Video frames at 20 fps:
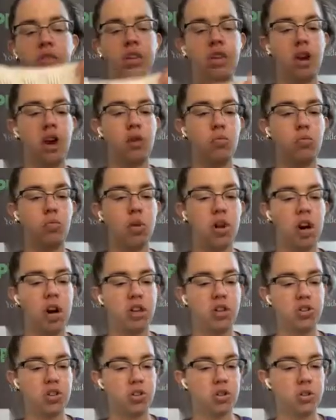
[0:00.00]
a
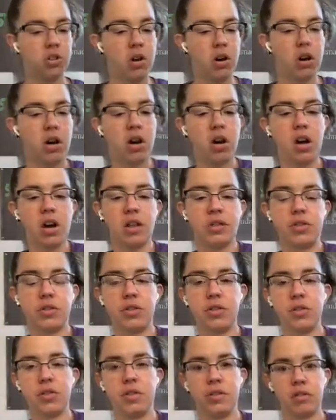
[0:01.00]
washcloth,
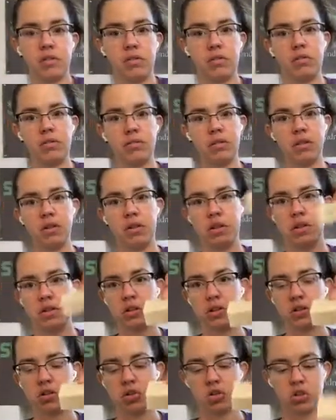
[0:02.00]

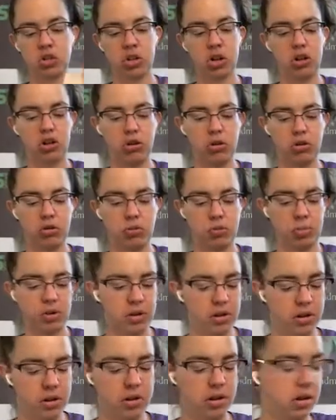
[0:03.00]
the soap,
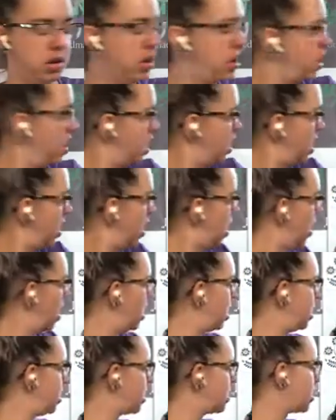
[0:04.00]

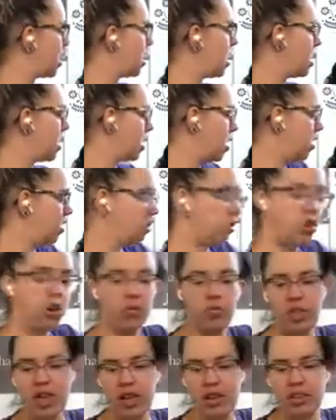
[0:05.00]
and say, you know,
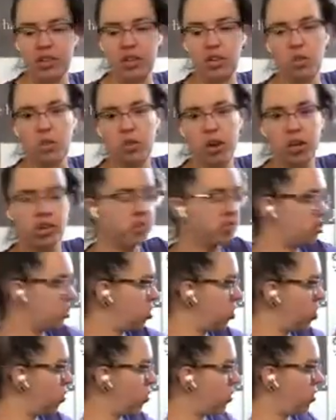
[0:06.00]
that's the orange
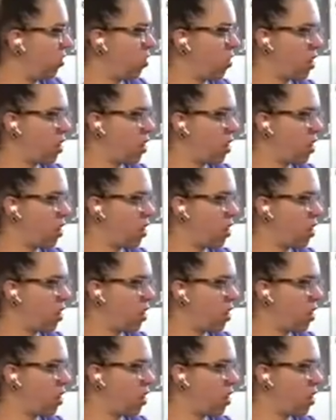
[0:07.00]
soap. So I